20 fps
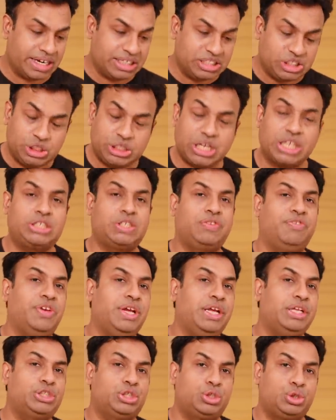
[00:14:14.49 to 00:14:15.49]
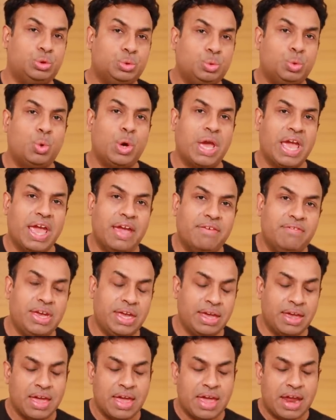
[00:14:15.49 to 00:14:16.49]
It just feels too
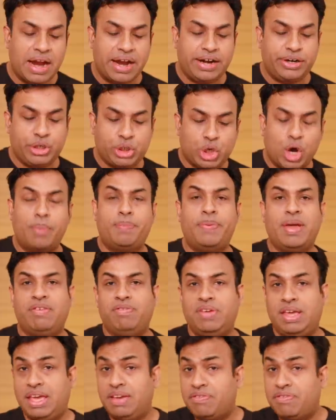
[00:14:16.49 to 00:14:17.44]
heavy and top heavy.